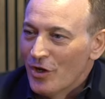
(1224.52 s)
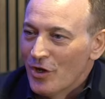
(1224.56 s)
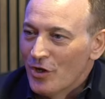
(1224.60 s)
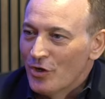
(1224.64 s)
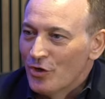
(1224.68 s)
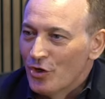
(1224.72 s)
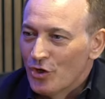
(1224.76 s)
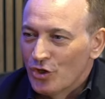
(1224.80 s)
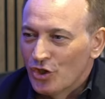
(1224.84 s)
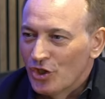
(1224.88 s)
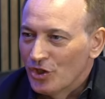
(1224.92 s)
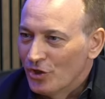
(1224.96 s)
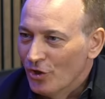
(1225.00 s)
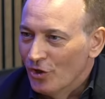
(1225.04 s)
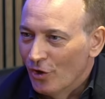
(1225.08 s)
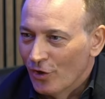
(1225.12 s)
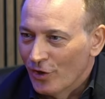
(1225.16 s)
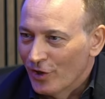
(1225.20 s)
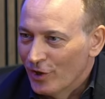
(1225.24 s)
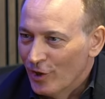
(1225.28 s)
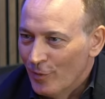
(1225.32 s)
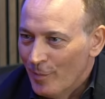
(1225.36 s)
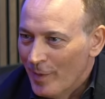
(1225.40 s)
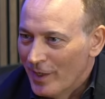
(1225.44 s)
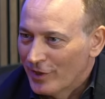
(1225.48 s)
she's not
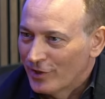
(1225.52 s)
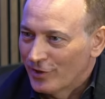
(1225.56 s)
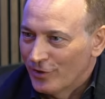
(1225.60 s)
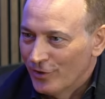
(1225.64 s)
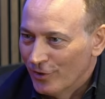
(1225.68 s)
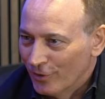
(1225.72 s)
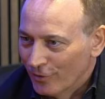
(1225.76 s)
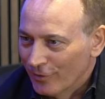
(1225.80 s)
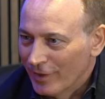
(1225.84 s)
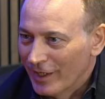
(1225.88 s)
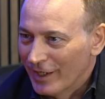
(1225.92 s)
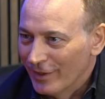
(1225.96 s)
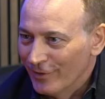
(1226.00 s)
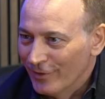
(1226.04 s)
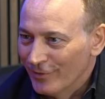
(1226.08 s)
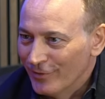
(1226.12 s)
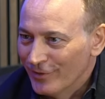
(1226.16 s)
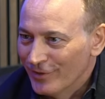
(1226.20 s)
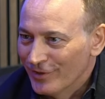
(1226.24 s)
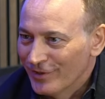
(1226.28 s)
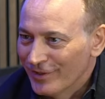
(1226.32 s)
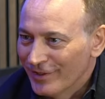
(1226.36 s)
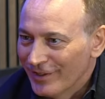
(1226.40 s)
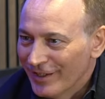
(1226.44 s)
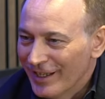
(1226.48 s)
going to mess you
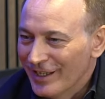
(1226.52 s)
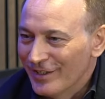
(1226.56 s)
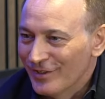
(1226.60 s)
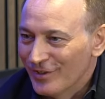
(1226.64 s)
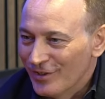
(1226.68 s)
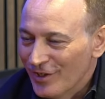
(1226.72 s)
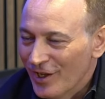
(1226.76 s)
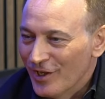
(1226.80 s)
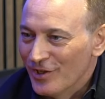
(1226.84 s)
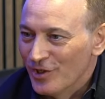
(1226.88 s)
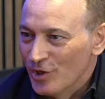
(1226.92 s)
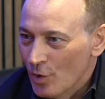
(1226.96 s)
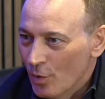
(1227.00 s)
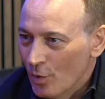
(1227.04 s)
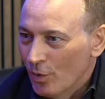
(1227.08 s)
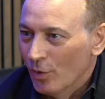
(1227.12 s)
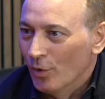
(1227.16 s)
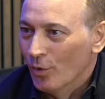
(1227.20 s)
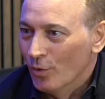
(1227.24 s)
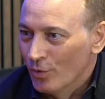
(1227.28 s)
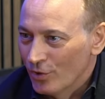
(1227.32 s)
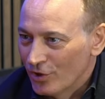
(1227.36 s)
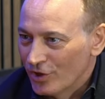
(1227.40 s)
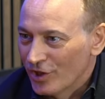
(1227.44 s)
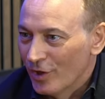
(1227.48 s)
around. No. as you are
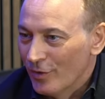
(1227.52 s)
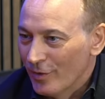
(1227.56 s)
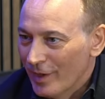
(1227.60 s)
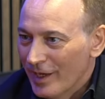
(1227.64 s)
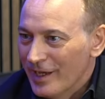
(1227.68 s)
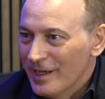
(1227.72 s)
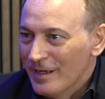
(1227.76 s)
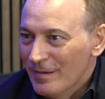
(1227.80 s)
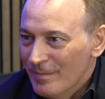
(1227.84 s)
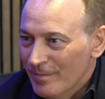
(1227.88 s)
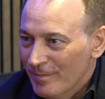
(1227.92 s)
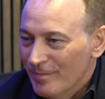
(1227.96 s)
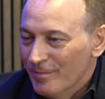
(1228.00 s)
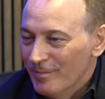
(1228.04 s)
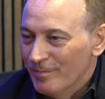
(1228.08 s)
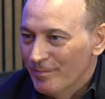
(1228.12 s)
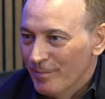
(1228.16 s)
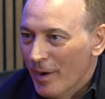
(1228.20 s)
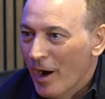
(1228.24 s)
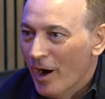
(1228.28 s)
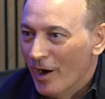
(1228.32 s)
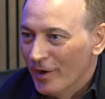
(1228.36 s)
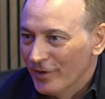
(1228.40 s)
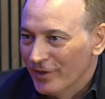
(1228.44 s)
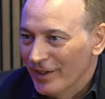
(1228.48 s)
also a
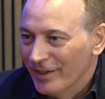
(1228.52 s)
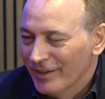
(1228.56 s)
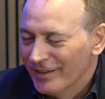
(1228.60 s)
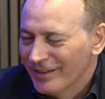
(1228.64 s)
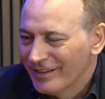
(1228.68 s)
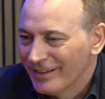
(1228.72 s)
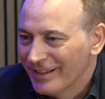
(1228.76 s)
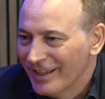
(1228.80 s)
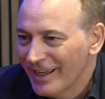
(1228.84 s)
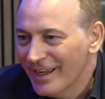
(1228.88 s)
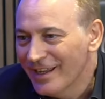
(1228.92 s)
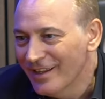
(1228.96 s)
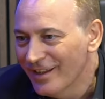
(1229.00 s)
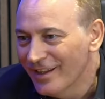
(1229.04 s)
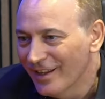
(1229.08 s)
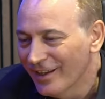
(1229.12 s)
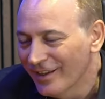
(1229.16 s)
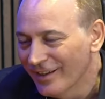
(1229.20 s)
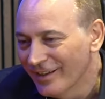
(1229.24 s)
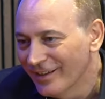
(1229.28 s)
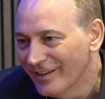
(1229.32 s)
partner in the